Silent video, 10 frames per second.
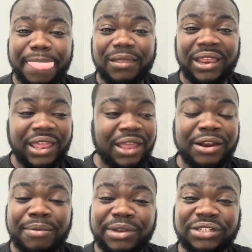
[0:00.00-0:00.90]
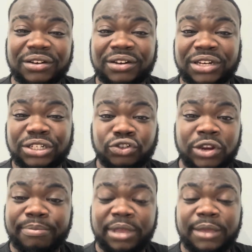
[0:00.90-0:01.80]
They're here on a mission to
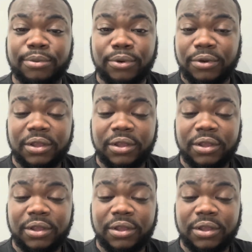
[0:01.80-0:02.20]
destroy people.